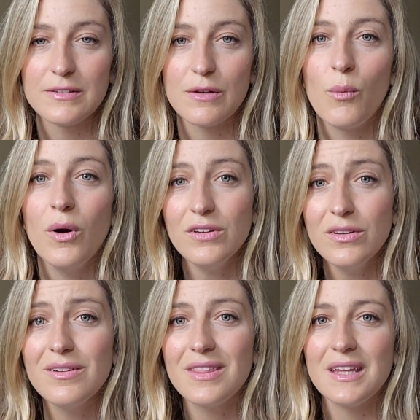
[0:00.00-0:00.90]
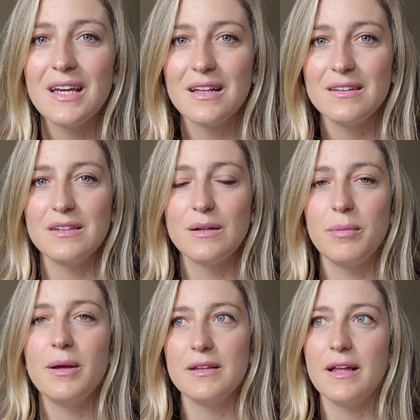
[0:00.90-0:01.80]
So I want you to think a little
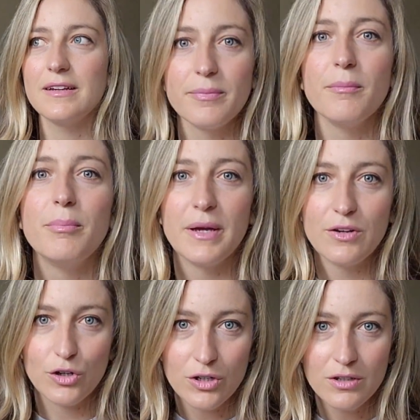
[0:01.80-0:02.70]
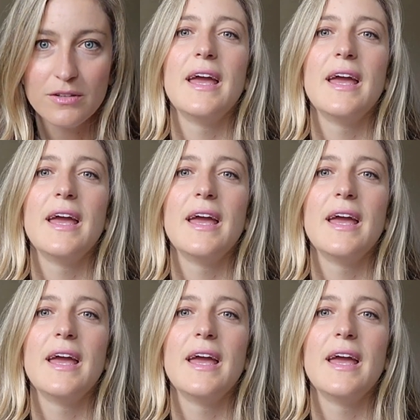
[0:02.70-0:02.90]
bit like bigger